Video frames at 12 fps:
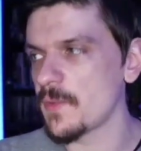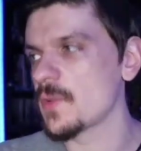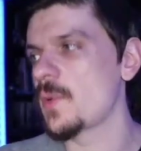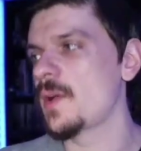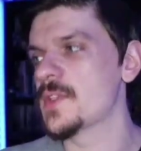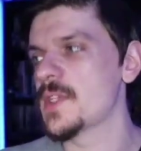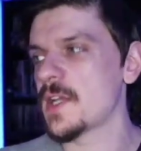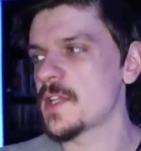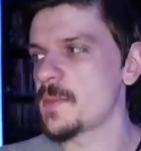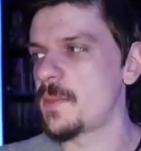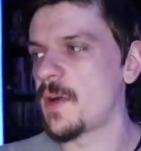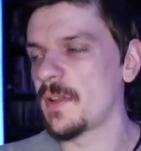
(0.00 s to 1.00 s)
for 12
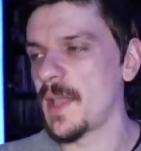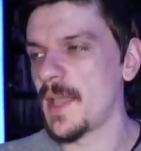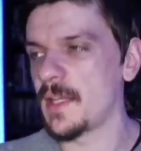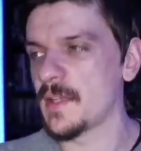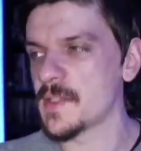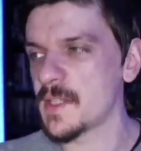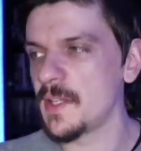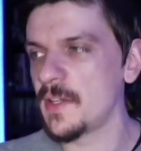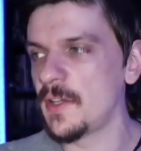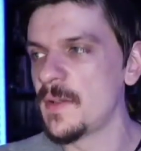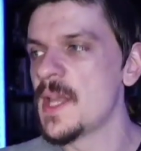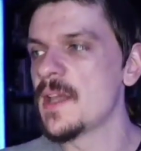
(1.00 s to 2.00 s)
seconds upon landing a
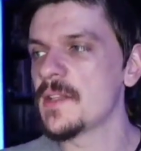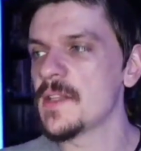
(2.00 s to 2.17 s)
skill.